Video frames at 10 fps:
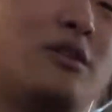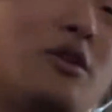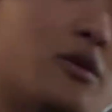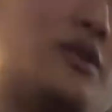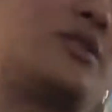you
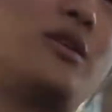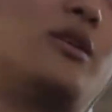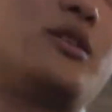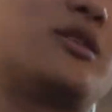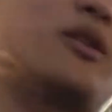know, it's a
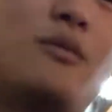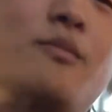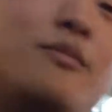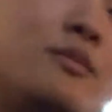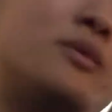it's a
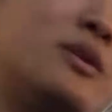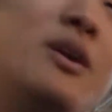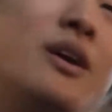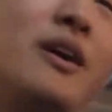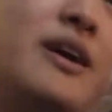
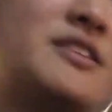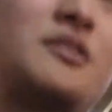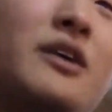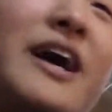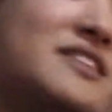it's a